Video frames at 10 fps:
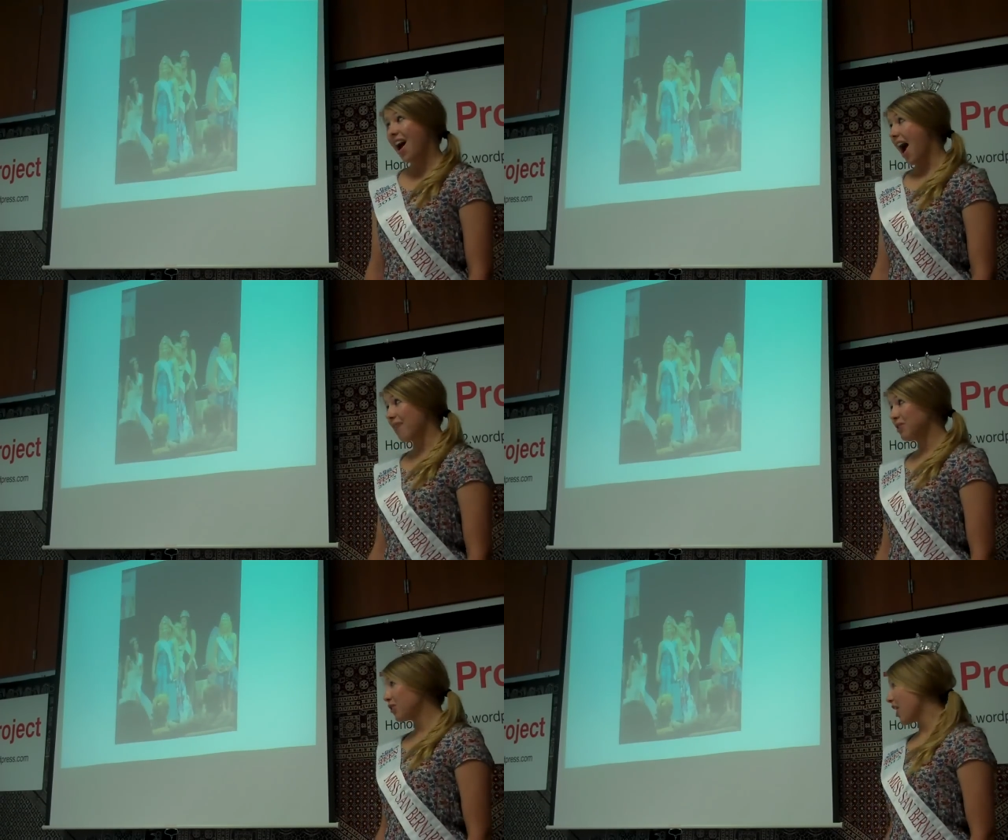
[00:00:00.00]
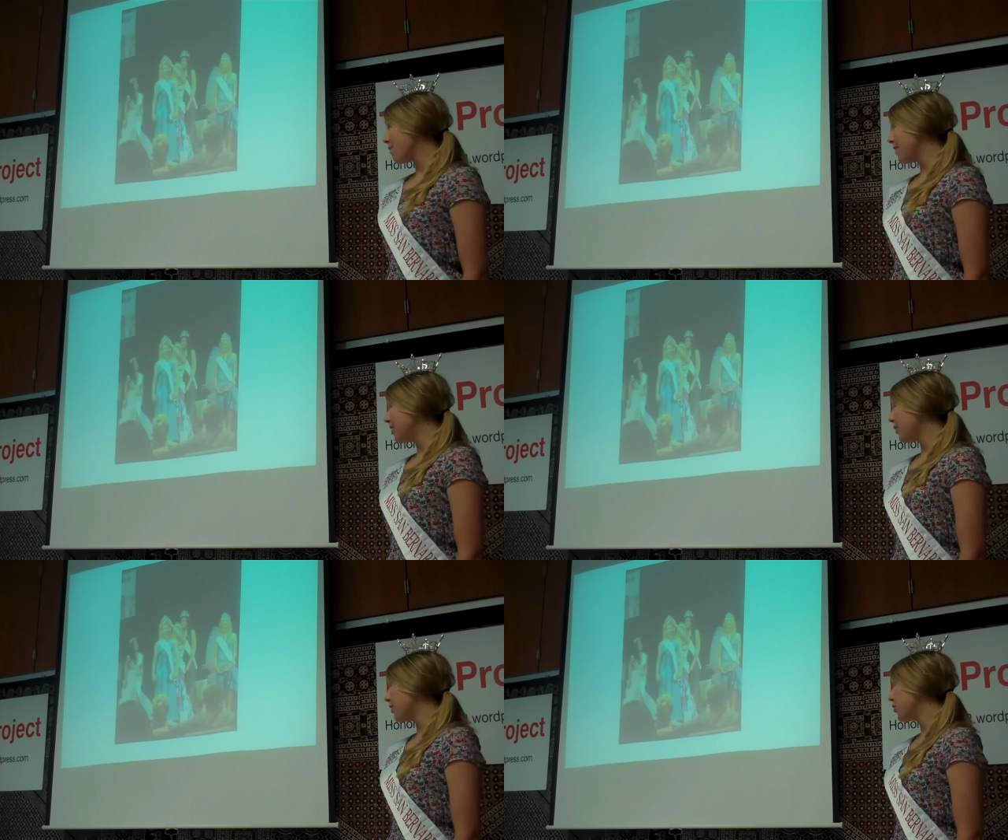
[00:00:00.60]
I was crowned
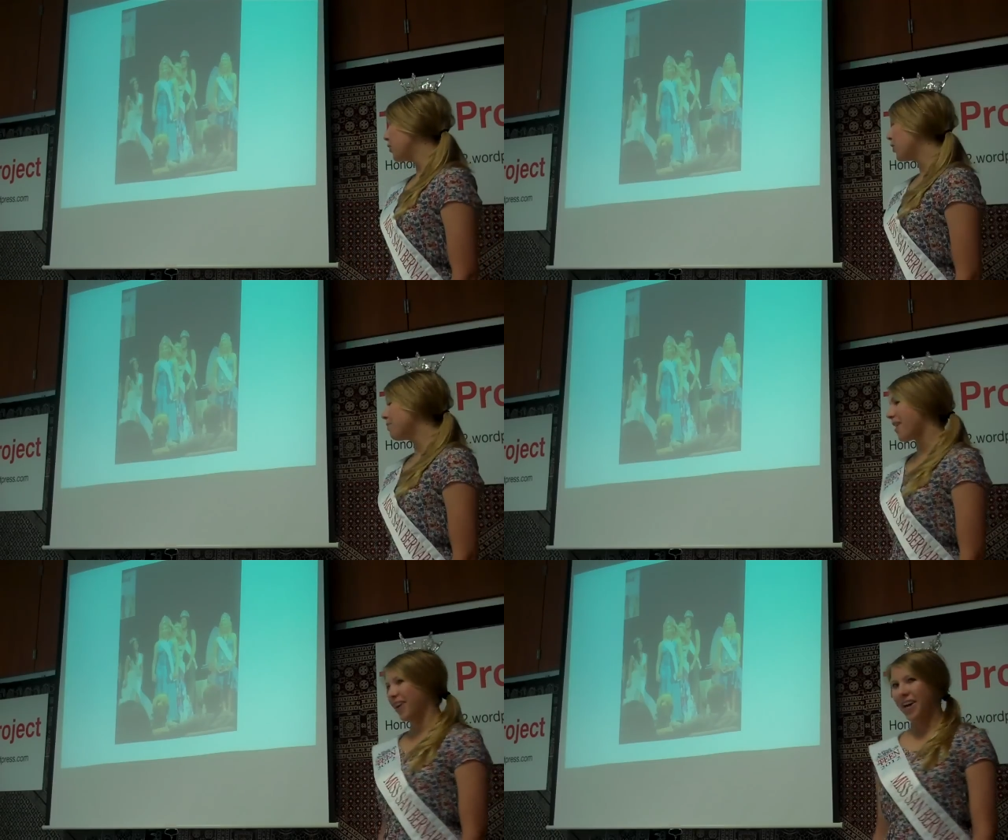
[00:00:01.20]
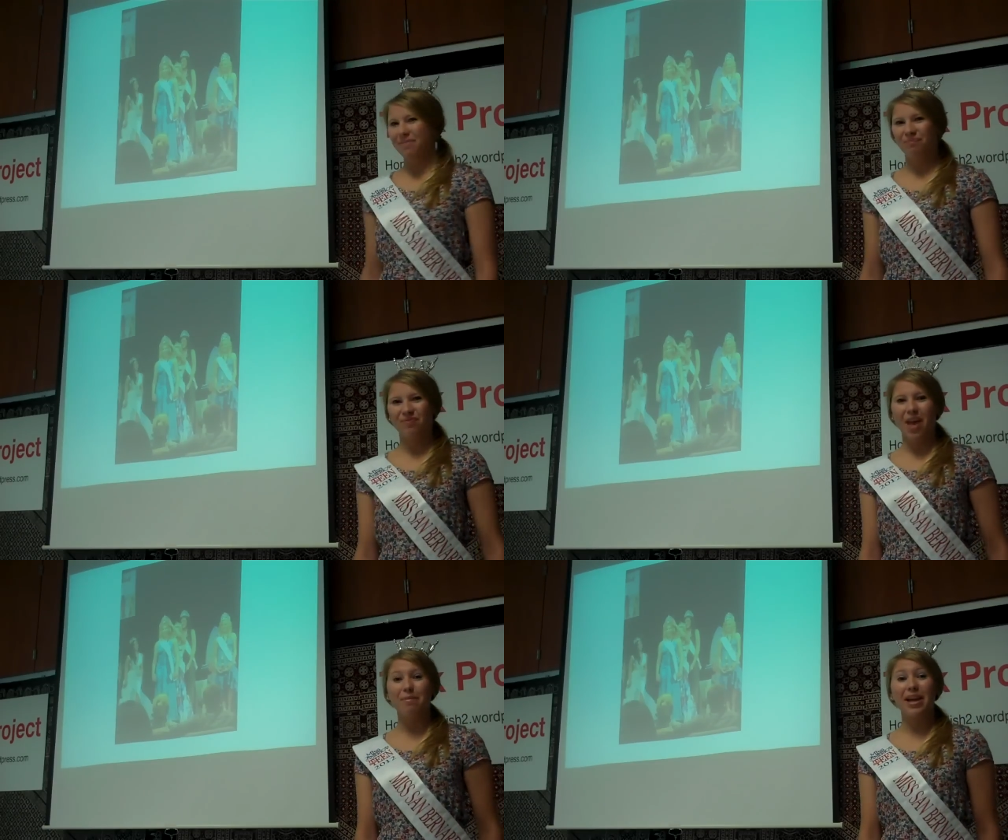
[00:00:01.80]
Miss Rancho Cucamonga,
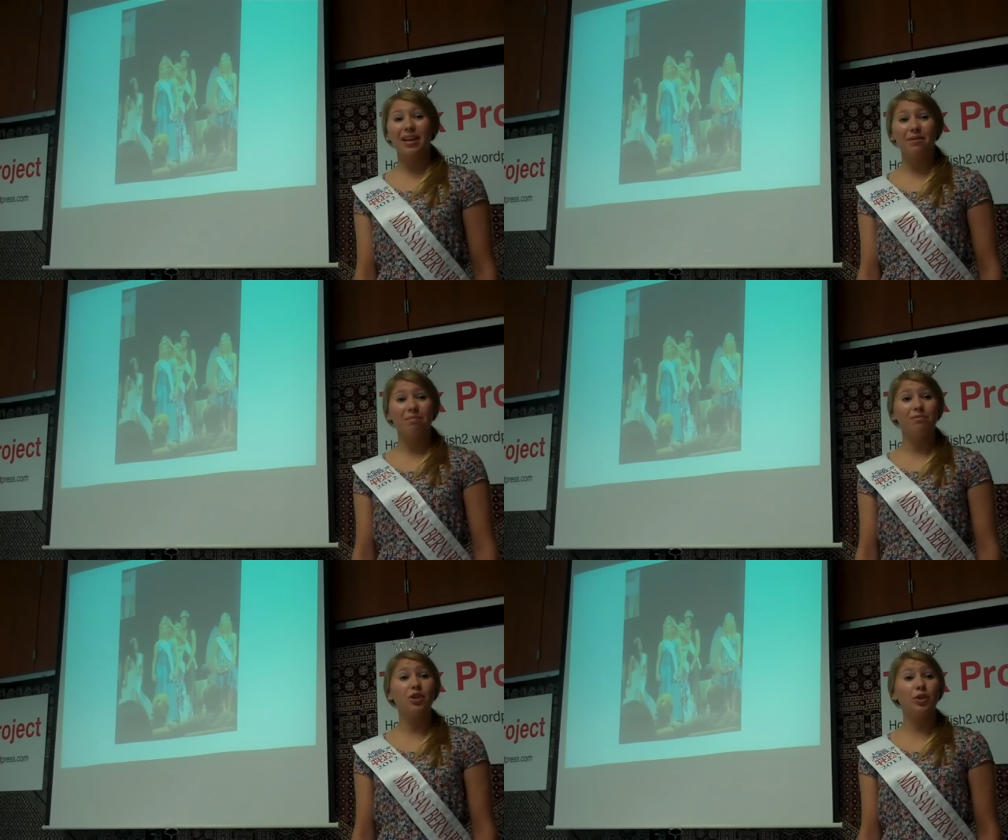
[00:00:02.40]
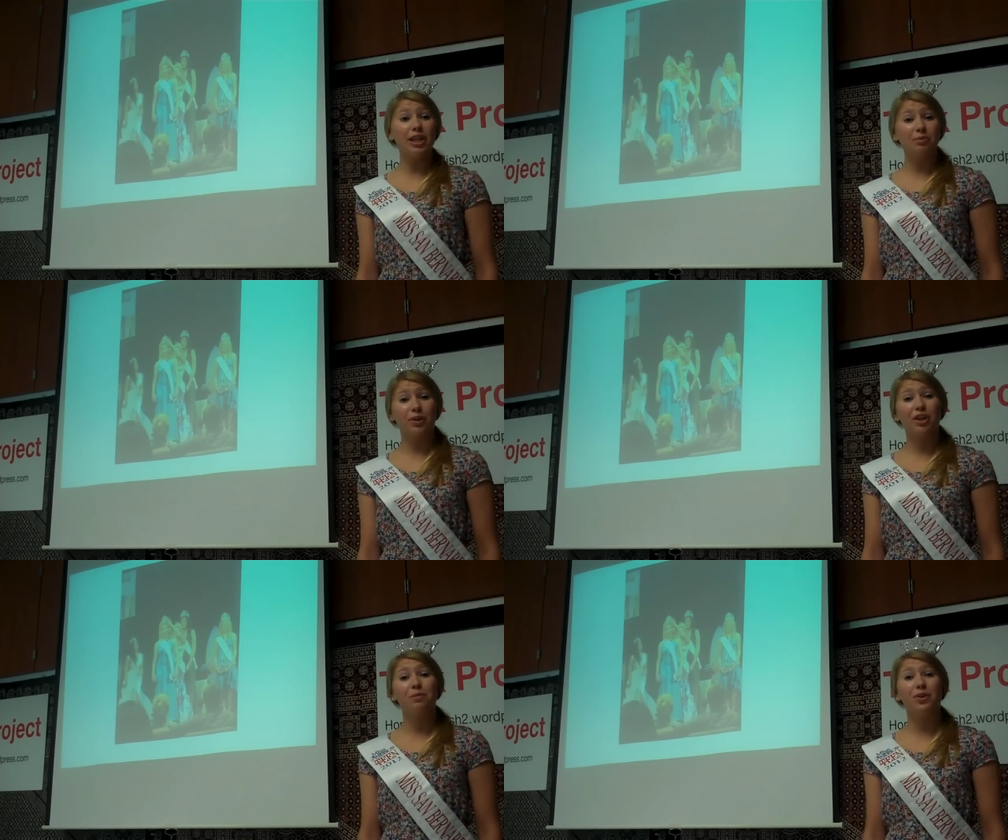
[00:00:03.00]
and my duties
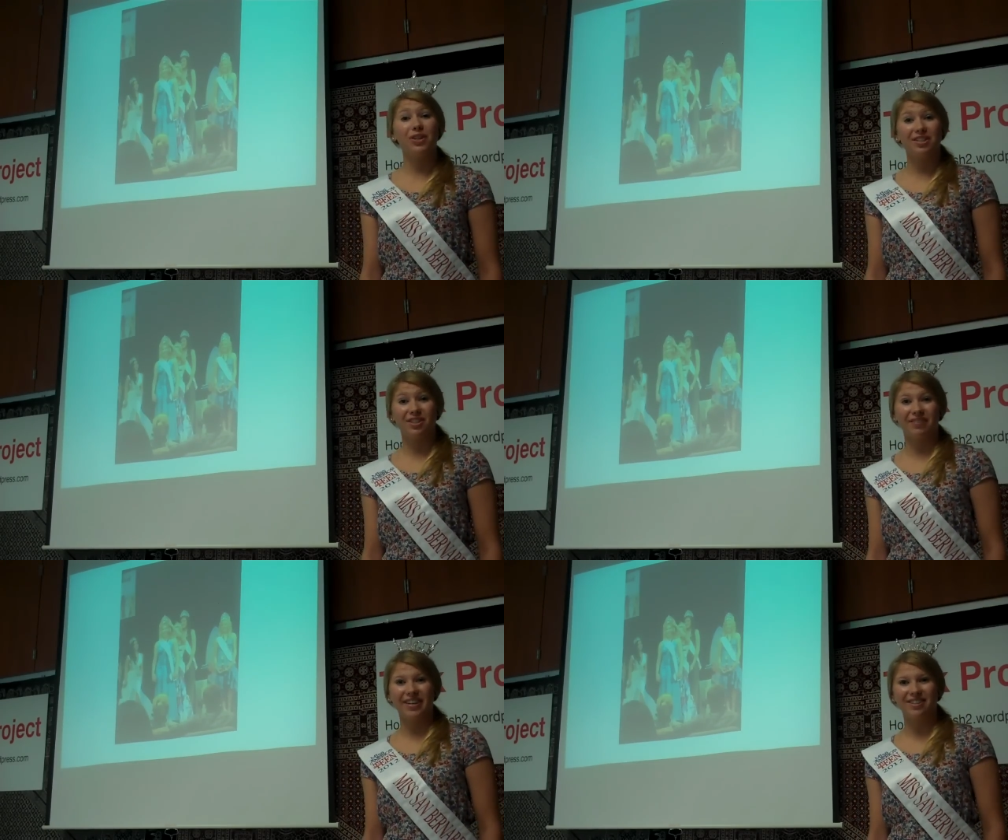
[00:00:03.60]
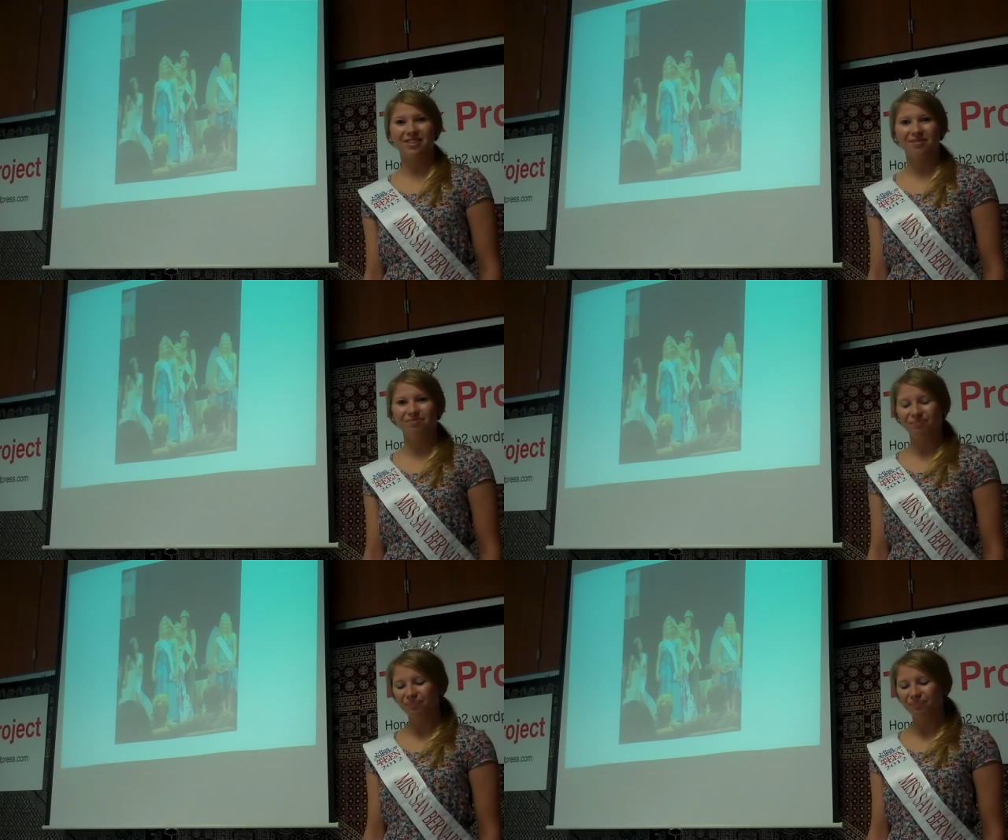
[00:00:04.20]
were community service.